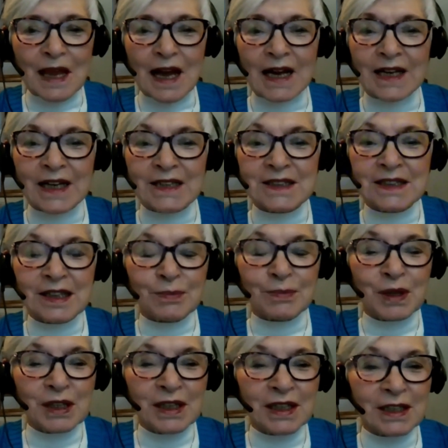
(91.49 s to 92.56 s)
I ended
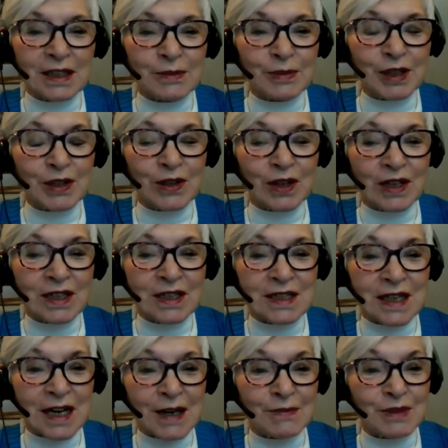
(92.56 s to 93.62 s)
up in Italy because
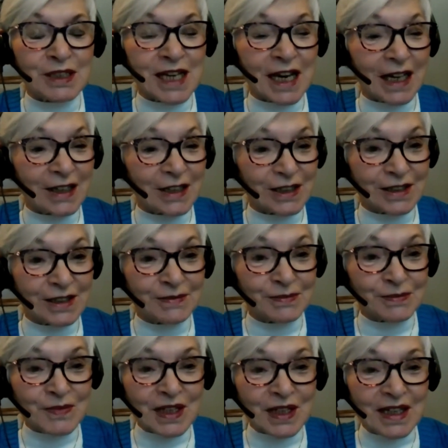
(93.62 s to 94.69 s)
I'm Italian